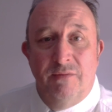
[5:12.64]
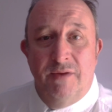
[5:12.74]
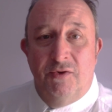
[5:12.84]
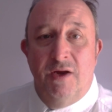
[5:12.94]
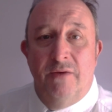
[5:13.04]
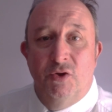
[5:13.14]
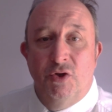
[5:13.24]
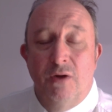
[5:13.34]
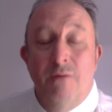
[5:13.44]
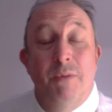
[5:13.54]
That's the end of the
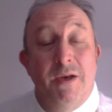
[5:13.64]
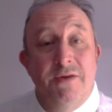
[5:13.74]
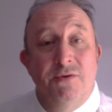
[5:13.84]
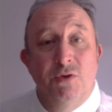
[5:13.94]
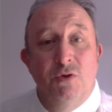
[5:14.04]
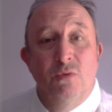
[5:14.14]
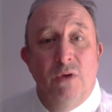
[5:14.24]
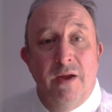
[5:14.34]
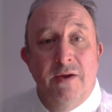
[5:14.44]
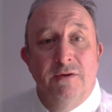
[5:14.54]
show. Please do
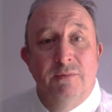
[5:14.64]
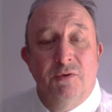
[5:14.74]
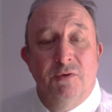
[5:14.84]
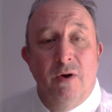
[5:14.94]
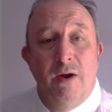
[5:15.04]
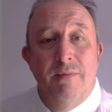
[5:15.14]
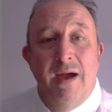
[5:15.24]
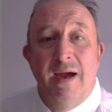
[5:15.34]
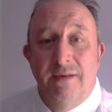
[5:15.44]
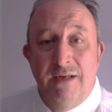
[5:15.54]
like, subscribe,
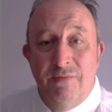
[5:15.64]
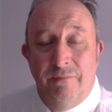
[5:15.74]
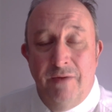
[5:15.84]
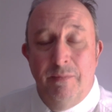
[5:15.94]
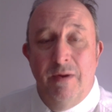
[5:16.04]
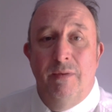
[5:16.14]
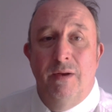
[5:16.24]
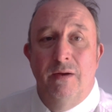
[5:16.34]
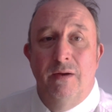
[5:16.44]
and leave your feedback below.